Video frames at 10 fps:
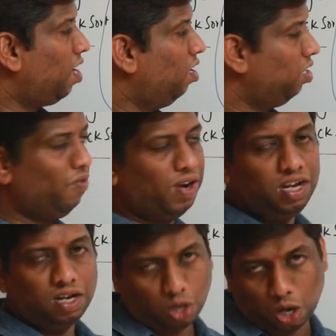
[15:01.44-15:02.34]
and divide
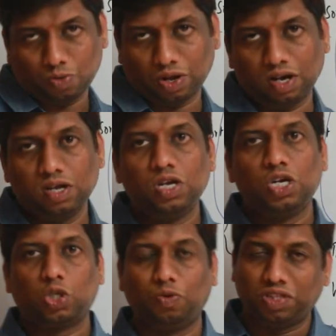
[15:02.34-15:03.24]
and conquer.
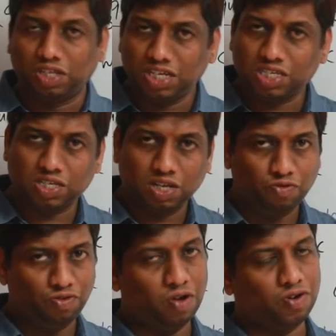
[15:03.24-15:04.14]
So with this
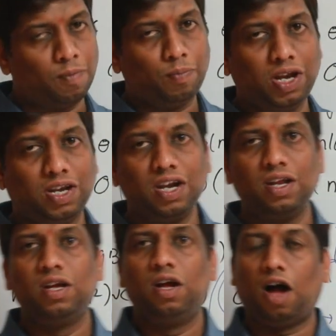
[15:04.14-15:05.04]
we have
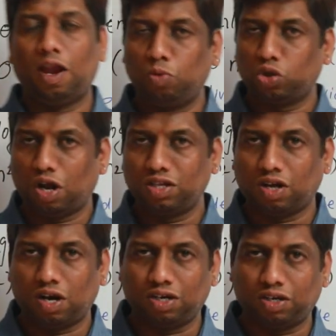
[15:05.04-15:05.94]
completed almost all
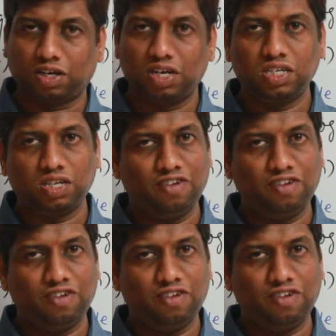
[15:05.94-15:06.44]
sorting techniques.